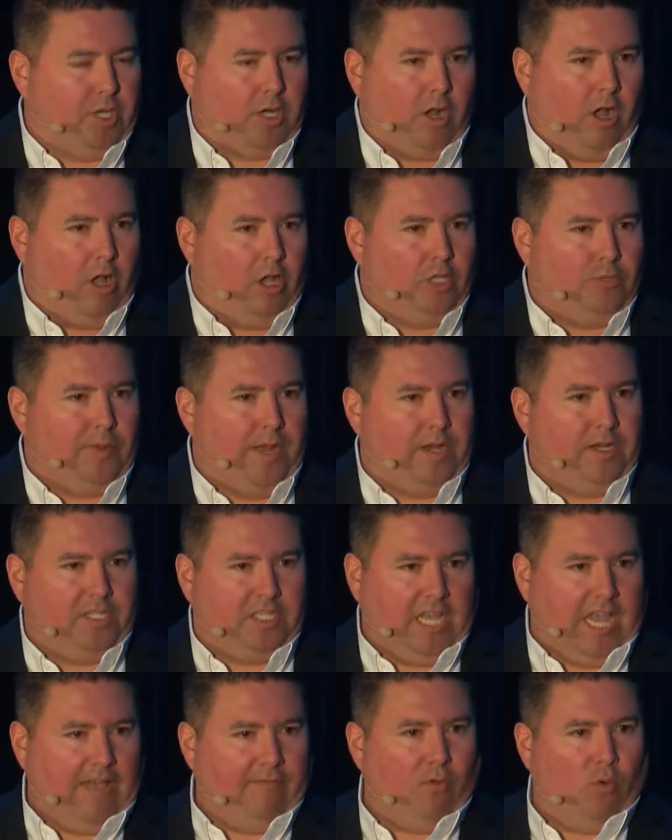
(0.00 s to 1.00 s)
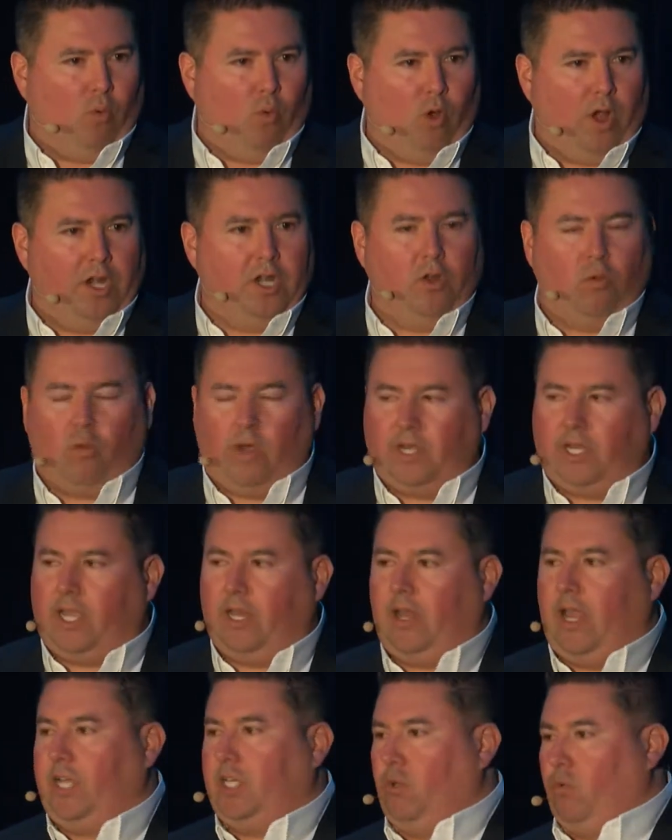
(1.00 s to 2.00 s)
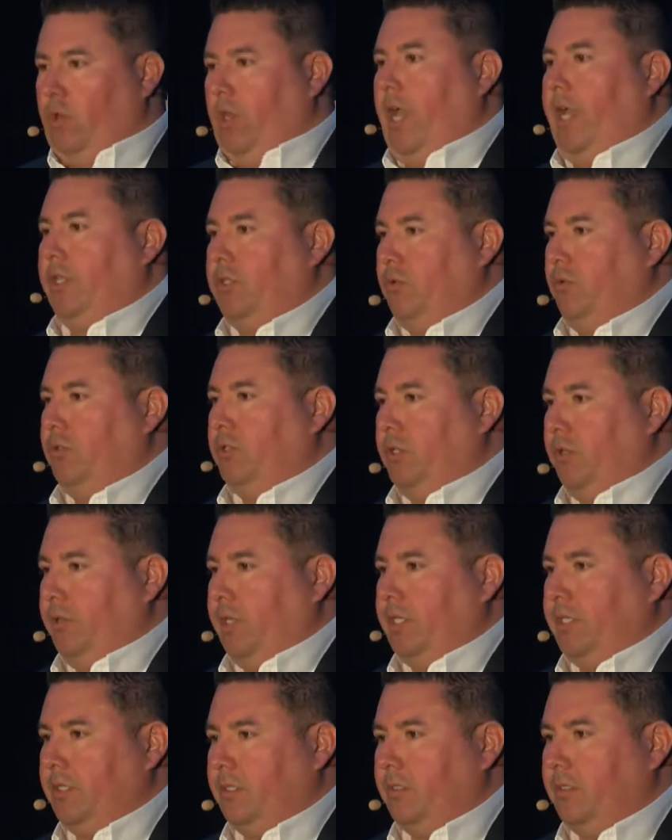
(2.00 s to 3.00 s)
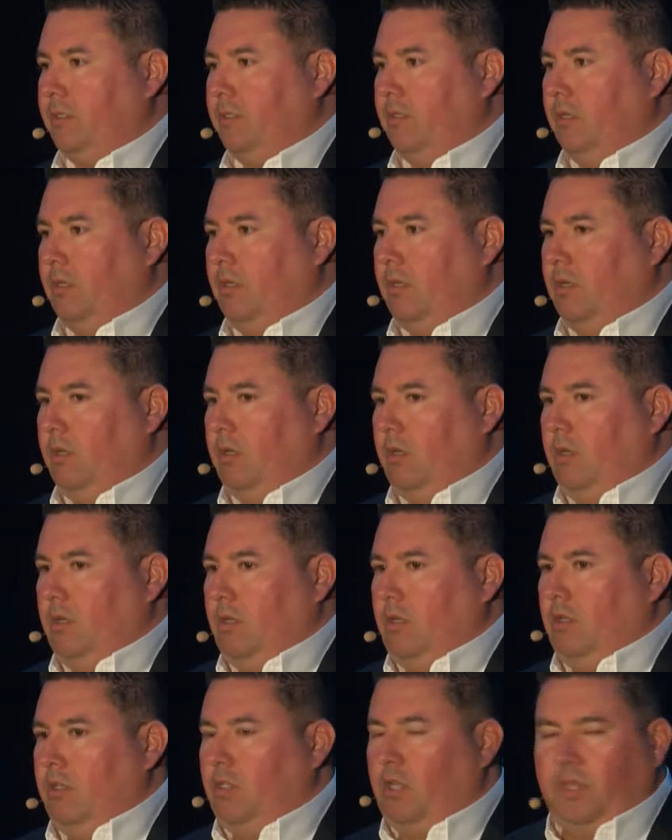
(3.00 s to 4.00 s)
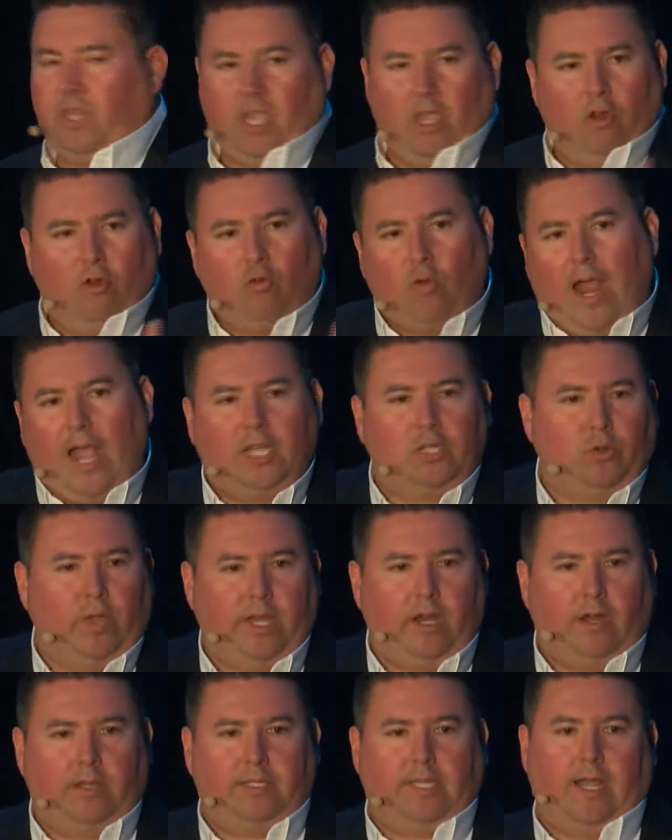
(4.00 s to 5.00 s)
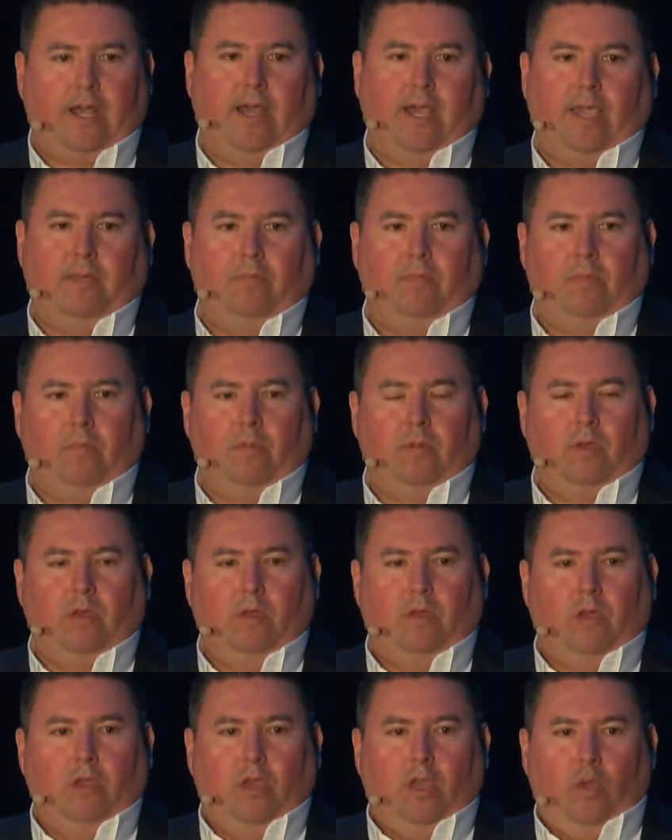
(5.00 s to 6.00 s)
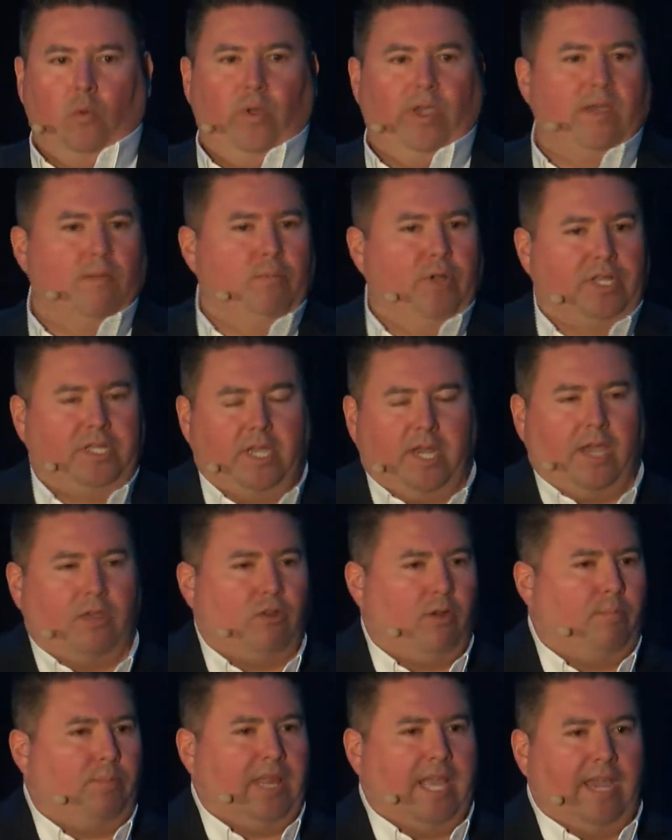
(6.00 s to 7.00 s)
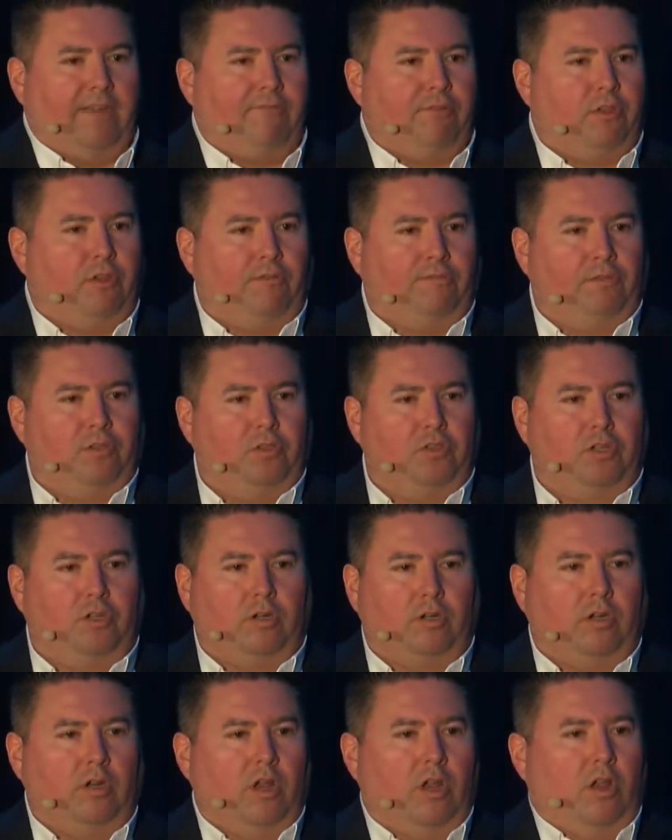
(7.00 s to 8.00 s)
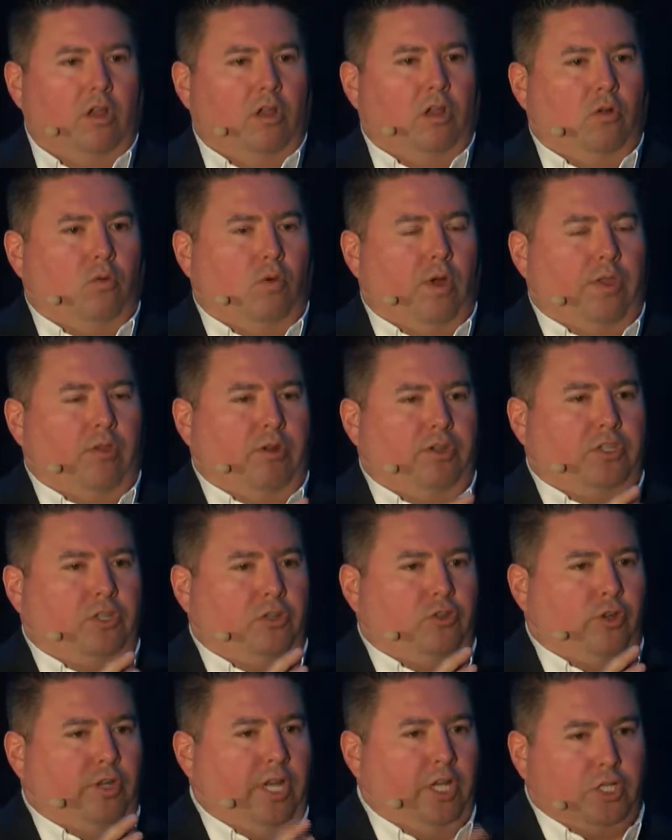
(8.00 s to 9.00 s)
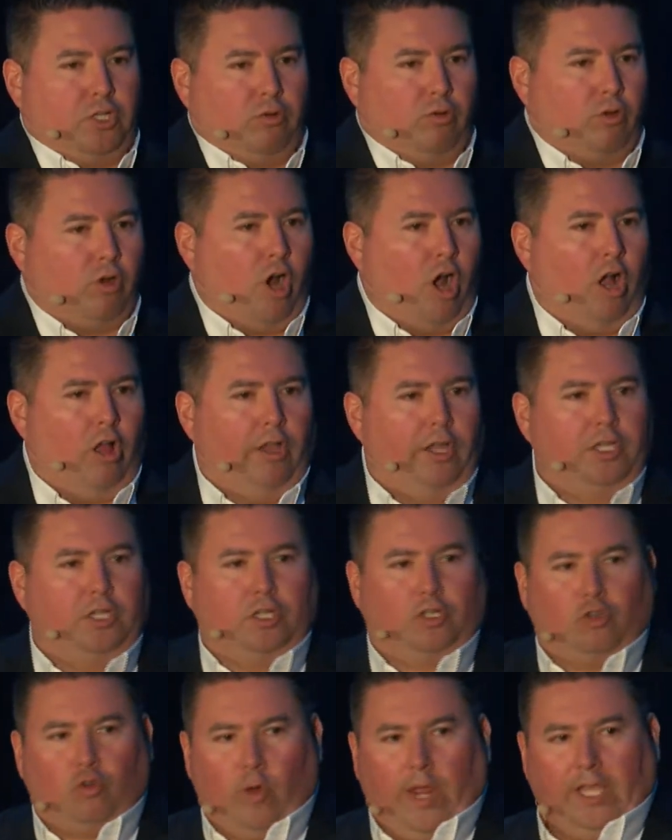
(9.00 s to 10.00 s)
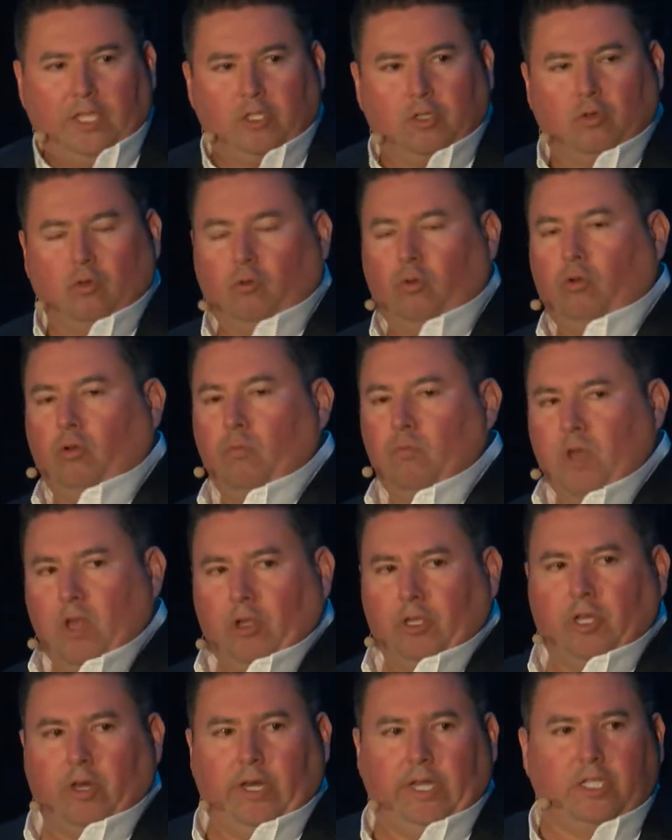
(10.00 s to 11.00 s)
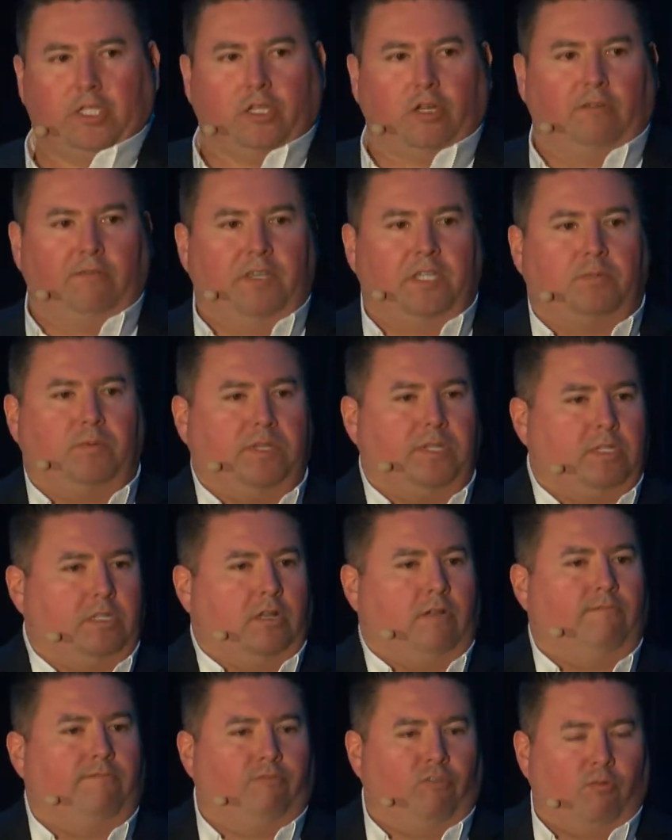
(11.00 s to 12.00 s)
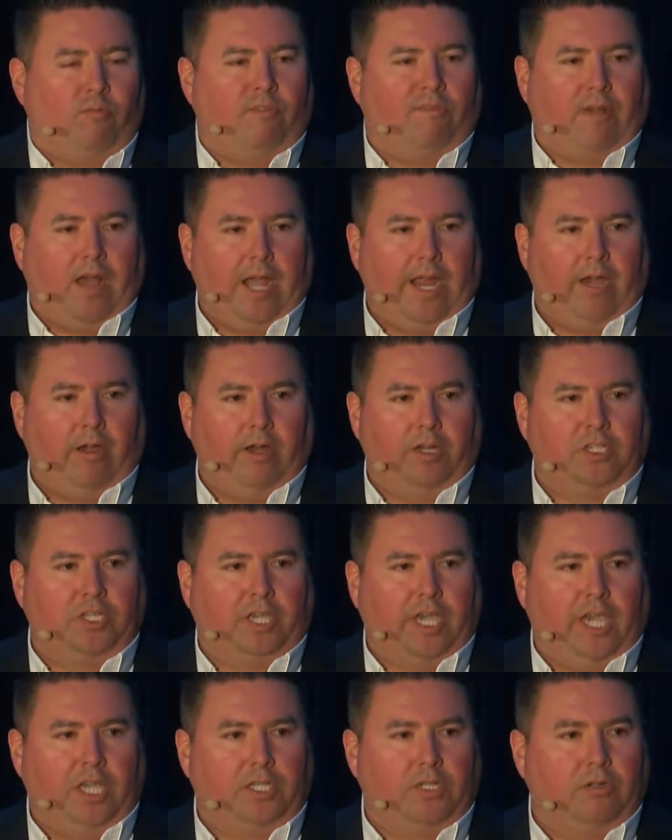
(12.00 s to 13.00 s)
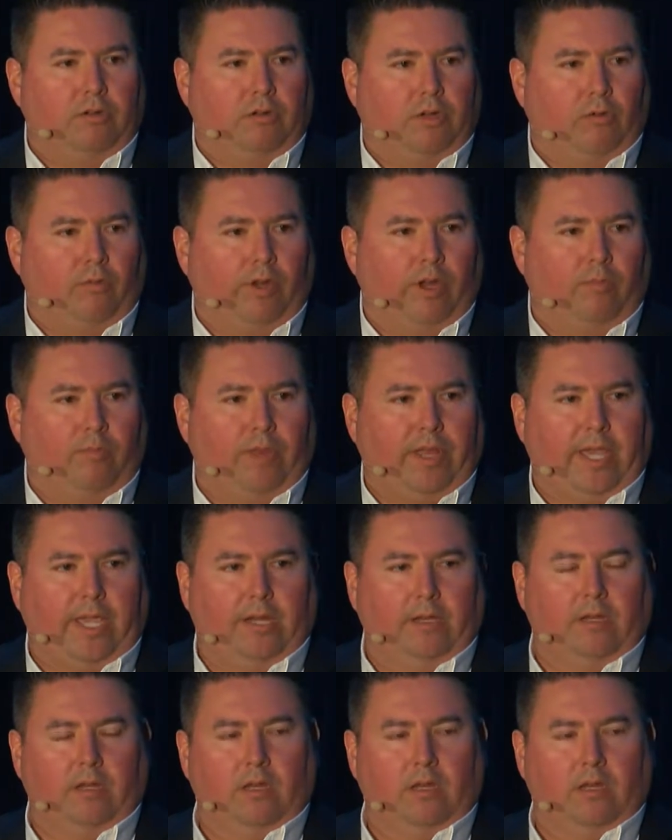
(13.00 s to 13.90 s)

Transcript: College Bound is to have a one-to-one connection with high school students so that they can graduate on time. We can put together a plan for their future, whether it's a traditional college, a trade school, military service, but some form of higher education or career plan.